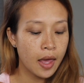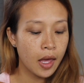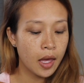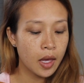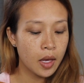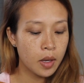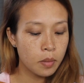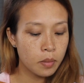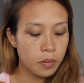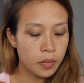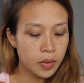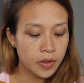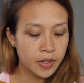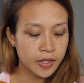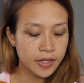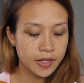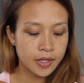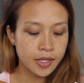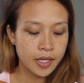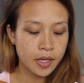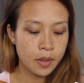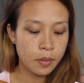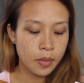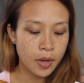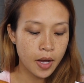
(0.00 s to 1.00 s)

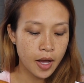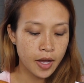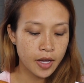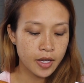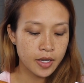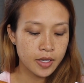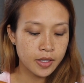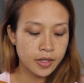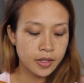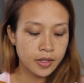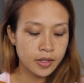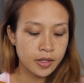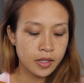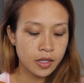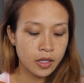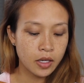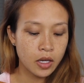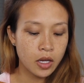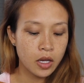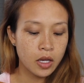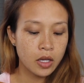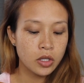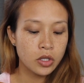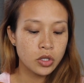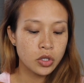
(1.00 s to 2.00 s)
implicit bias.
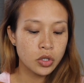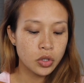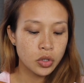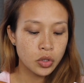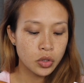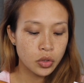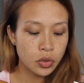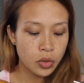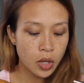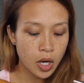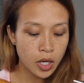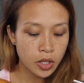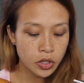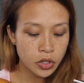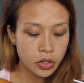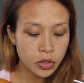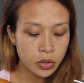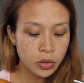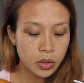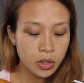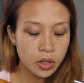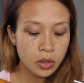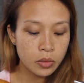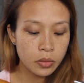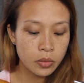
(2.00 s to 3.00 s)

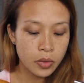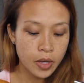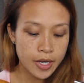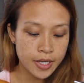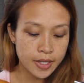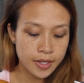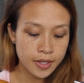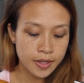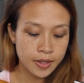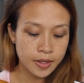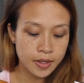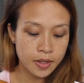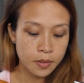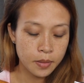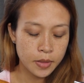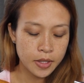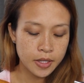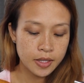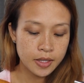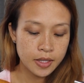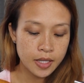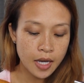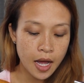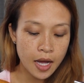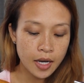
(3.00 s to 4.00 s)
Structural racism
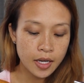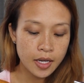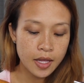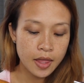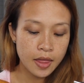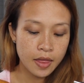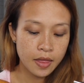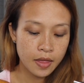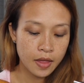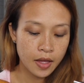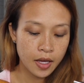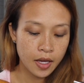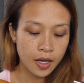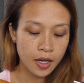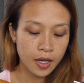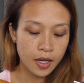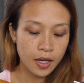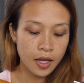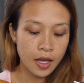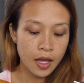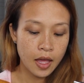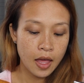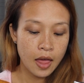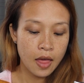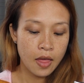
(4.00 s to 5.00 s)
is not a
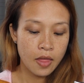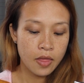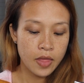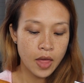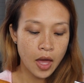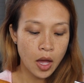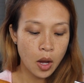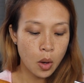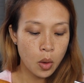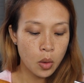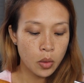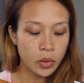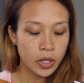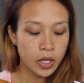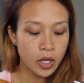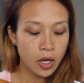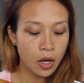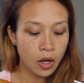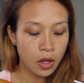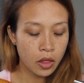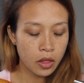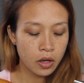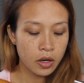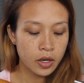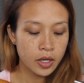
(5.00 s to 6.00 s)
thing that only
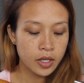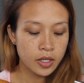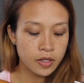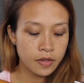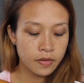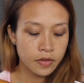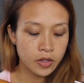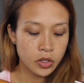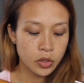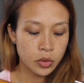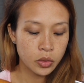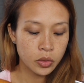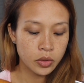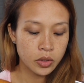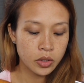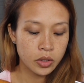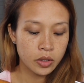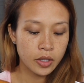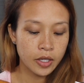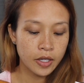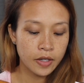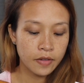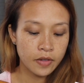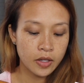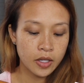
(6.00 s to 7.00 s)
other individuals
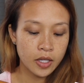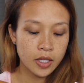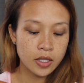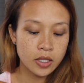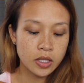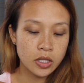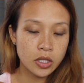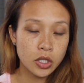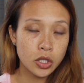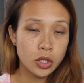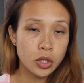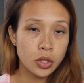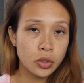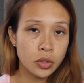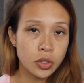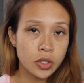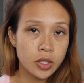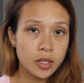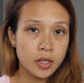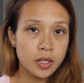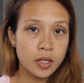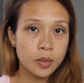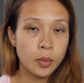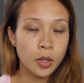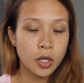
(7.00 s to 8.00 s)
or even
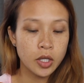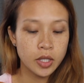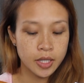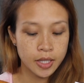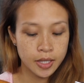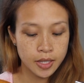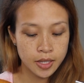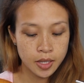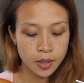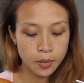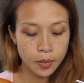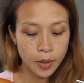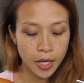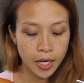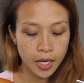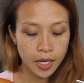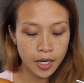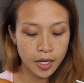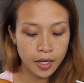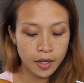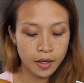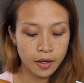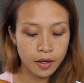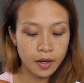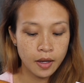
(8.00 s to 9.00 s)
institutions participate
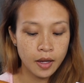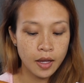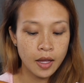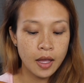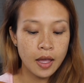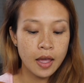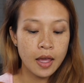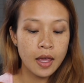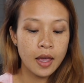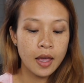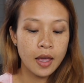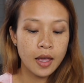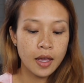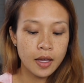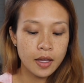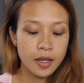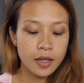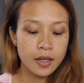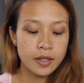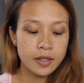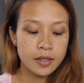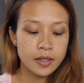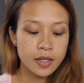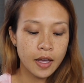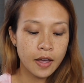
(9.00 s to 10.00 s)
in. It
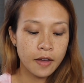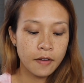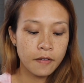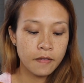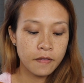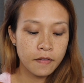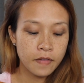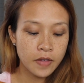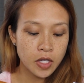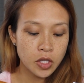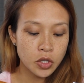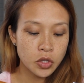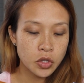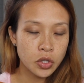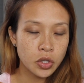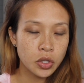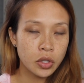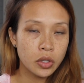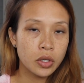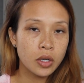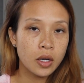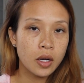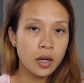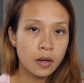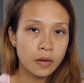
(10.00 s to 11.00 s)
is a
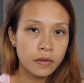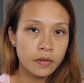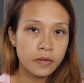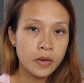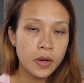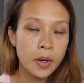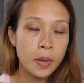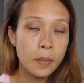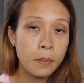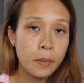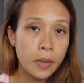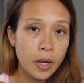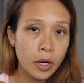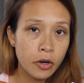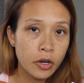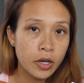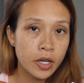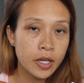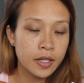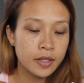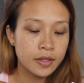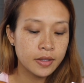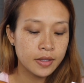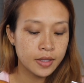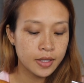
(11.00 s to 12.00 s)
feature of
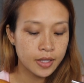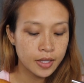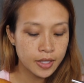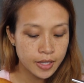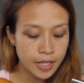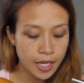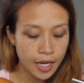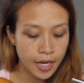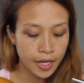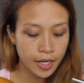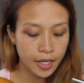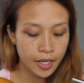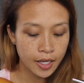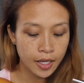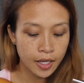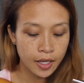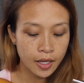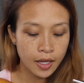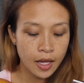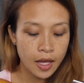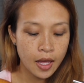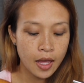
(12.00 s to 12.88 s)
American society.